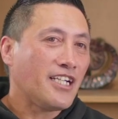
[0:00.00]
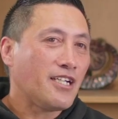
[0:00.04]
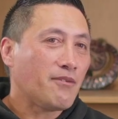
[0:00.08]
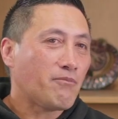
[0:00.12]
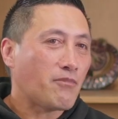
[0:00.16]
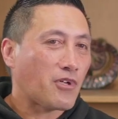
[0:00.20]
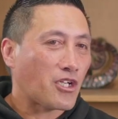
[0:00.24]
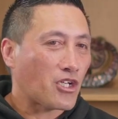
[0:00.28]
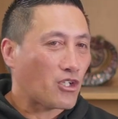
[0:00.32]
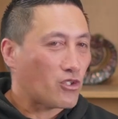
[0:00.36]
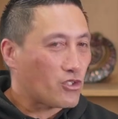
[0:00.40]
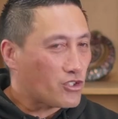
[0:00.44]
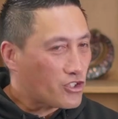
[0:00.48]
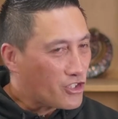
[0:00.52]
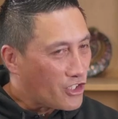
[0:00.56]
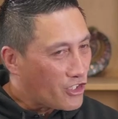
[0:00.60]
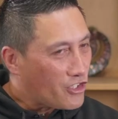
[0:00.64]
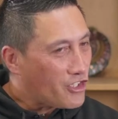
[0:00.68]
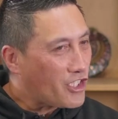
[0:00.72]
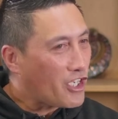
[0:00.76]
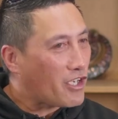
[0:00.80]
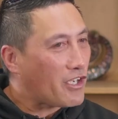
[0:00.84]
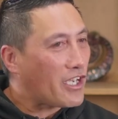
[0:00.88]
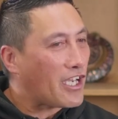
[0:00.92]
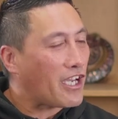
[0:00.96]
but I also
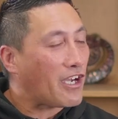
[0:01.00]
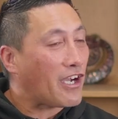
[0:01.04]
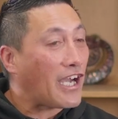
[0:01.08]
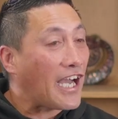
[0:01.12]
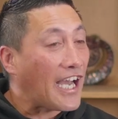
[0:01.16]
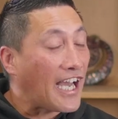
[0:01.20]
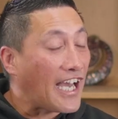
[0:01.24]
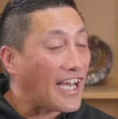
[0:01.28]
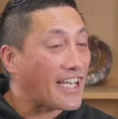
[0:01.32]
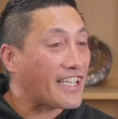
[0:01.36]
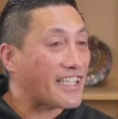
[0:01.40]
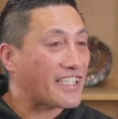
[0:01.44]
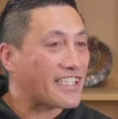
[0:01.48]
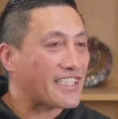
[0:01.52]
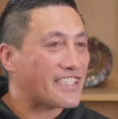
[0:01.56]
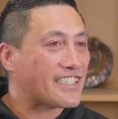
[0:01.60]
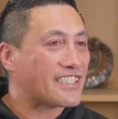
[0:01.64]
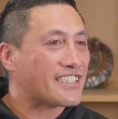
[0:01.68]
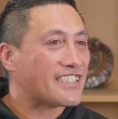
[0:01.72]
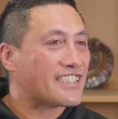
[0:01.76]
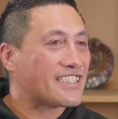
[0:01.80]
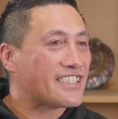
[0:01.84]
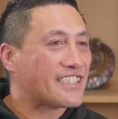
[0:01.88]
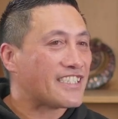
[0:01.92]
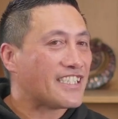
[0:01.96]
know how hard it
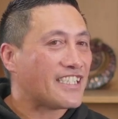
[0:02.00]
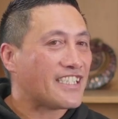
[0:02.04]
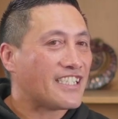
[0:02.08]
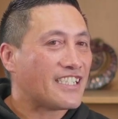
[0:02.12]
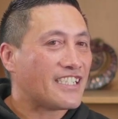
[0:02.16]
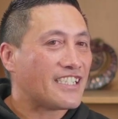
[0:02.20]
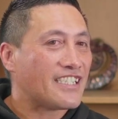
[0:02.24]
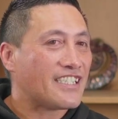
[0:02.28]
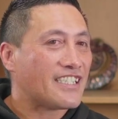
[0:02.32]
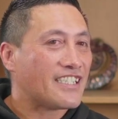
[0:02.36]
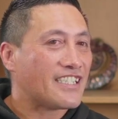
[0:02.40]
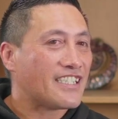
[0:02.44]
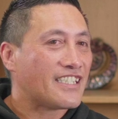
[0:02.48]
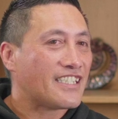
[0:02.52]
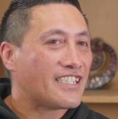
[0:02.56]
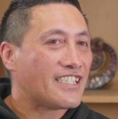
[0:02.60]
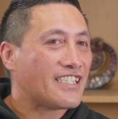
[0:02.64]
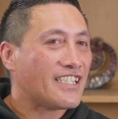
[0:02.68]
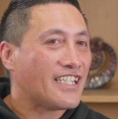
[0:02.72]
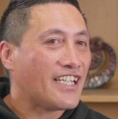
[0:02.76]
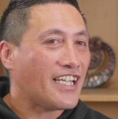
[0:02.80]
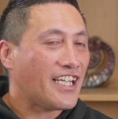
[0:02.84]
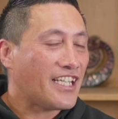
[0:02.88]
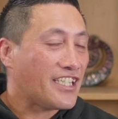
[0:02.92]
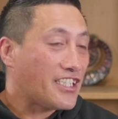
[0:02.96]
is
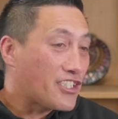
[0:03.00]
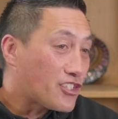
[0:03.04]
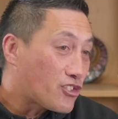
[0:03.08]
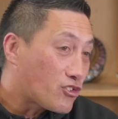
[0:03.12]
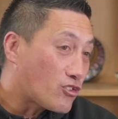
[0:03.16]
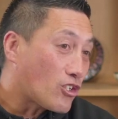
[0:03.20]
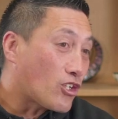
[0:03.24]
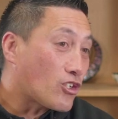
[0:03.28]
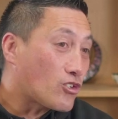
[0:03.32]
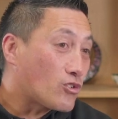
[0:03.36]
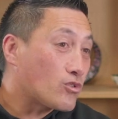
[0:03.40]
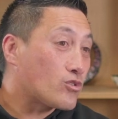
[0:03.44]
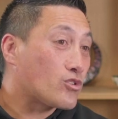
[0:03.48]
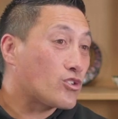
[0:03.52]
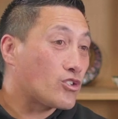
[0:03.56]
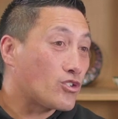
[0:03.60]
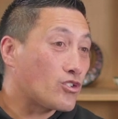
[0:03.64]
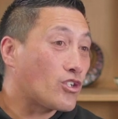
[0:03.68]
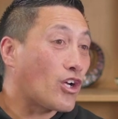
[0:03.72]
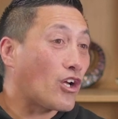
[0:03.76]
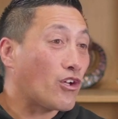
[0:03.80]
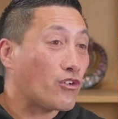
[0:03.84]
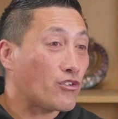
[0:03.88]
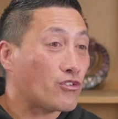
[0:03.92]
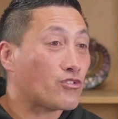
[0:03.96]
and the struggles you
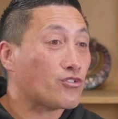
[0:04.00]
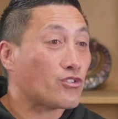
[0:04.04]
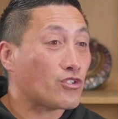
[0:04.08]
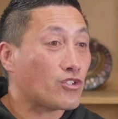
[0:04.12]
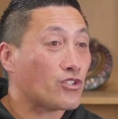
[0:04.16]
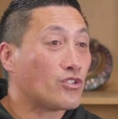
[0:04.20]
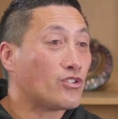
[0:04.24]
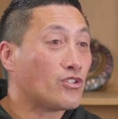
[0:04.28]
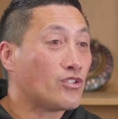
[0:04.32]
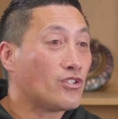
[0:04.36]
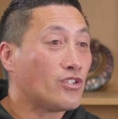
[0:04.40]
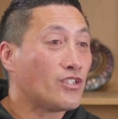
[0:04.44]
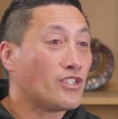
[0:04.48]
go through